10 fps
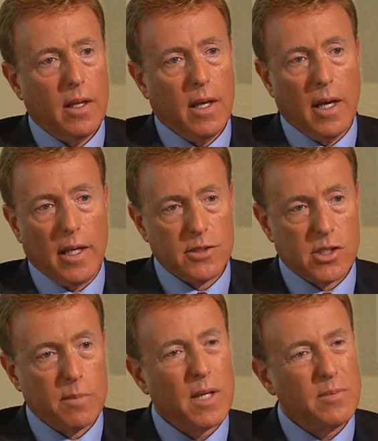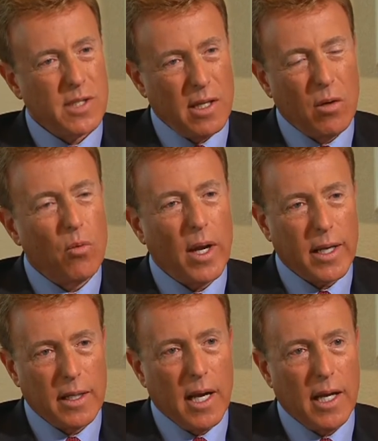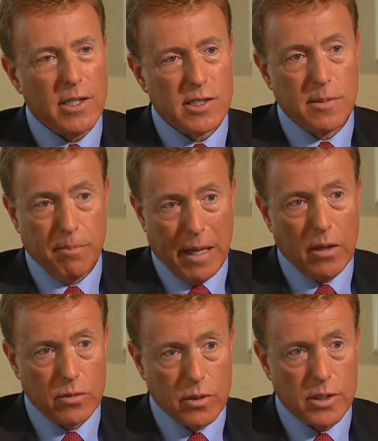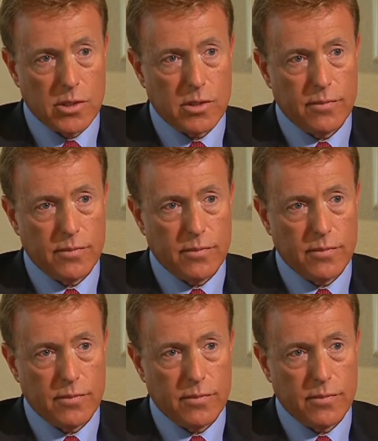and sometimes they don't recognize boundaries.